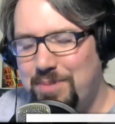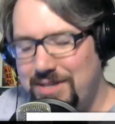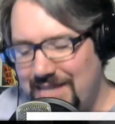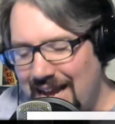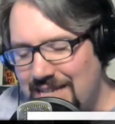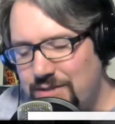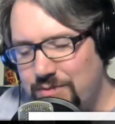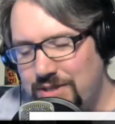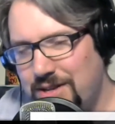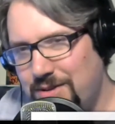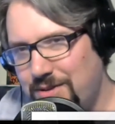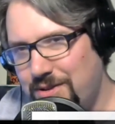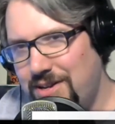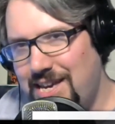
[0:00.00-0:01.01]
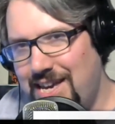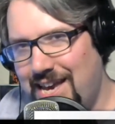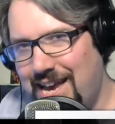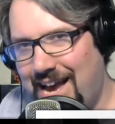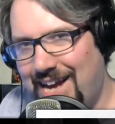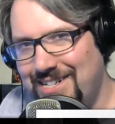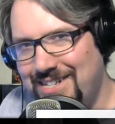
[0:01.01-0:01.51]
But that's what they're
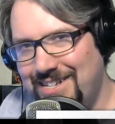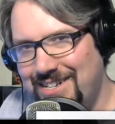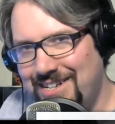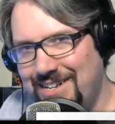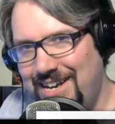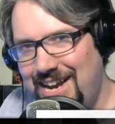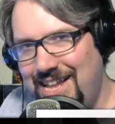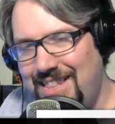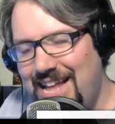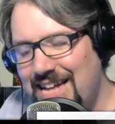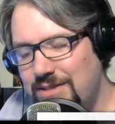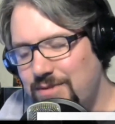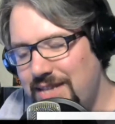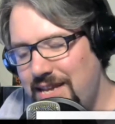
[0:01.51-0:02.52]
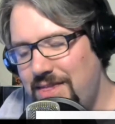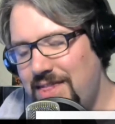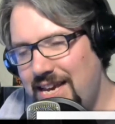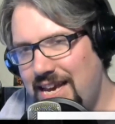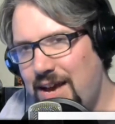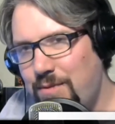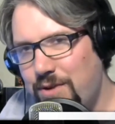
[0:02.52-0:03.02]
looking at. And that's what they
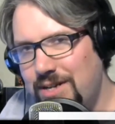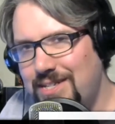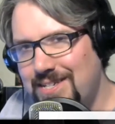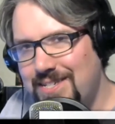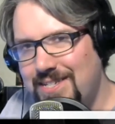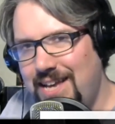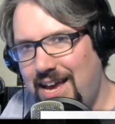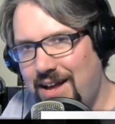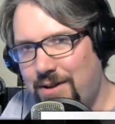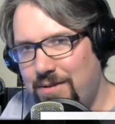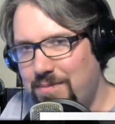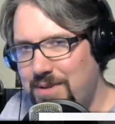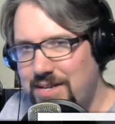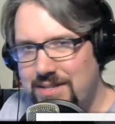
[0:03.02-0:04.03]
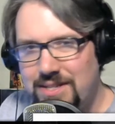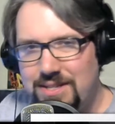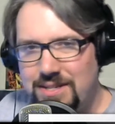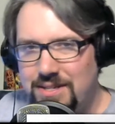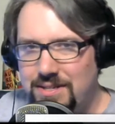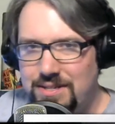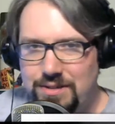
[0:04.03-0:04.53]
think I want to sell, because
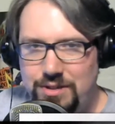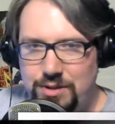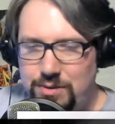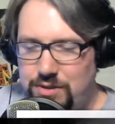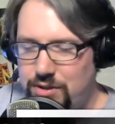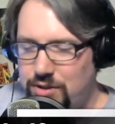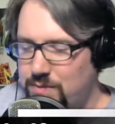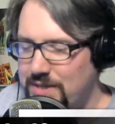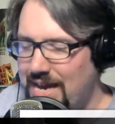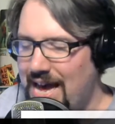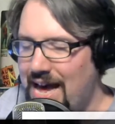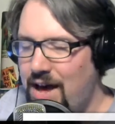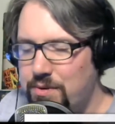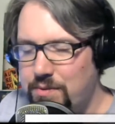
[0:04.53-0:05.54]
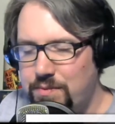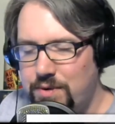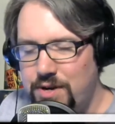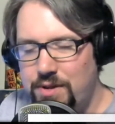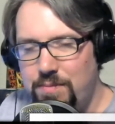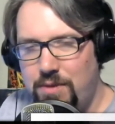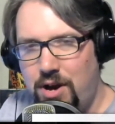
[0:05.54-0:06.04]
this is YouTube's
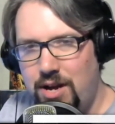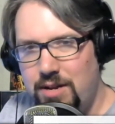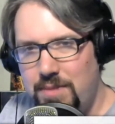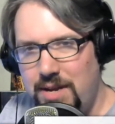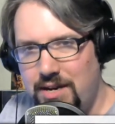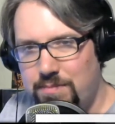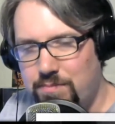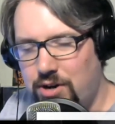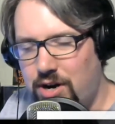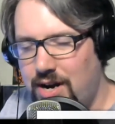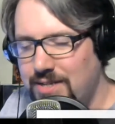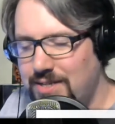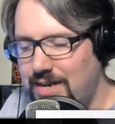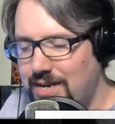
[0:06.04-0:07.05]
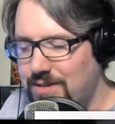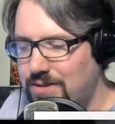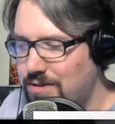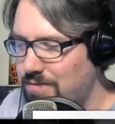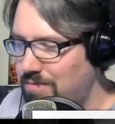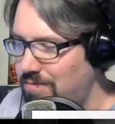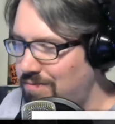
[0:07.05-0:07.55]
algorithm, automated
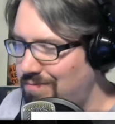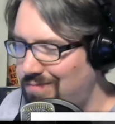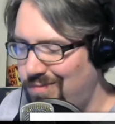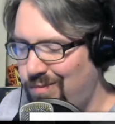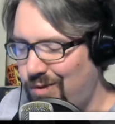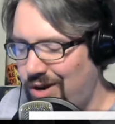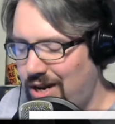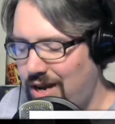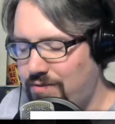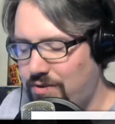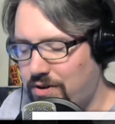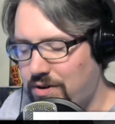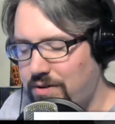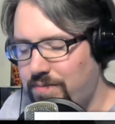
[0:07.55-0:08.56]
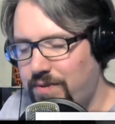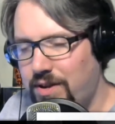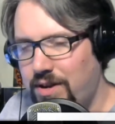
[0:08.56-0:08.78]
process, whatever.